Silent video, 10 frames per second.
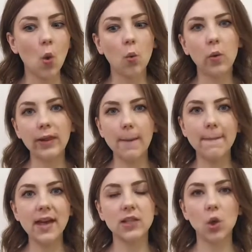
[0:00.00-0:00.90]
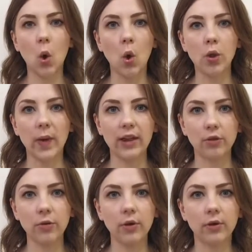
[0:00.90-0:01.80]
Will it mix all the way
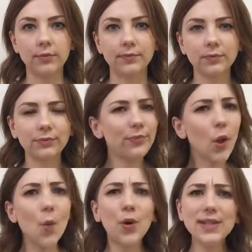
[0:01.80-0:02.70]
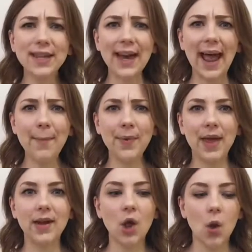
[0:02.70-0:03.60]
through? What's going to
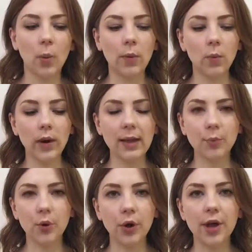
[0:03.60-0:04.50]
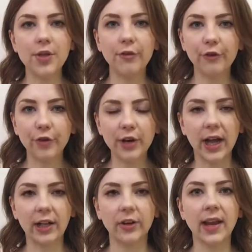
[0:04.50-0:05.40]
happen when we put the food
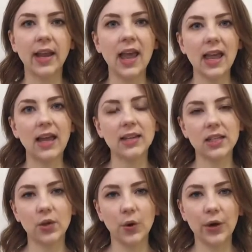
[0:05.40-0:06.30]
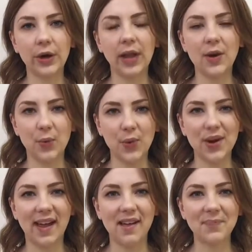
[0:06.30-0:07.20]
coloring into the oil and
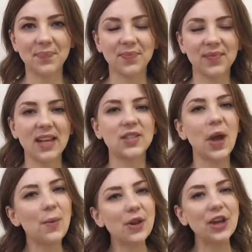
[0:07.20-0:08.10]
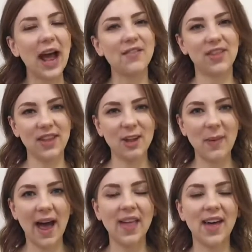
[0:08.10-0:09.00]
water? So I want you to have a think
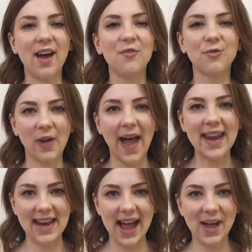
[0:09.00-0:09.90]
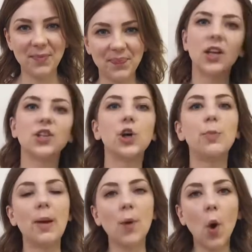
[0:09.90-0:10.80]
about that right now. So
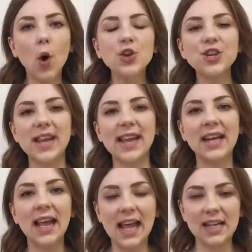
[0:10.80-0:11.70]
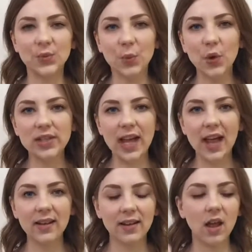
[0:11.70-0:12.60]
remember, all you need is water,
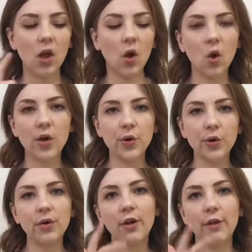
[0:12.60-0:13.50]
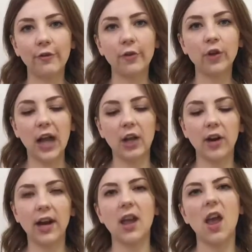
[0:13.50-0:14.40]
oil, food
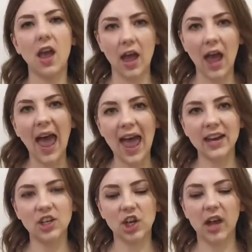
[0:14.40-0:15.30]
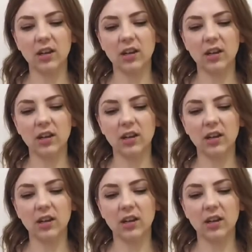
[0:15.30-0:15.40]
coloring, and a jug.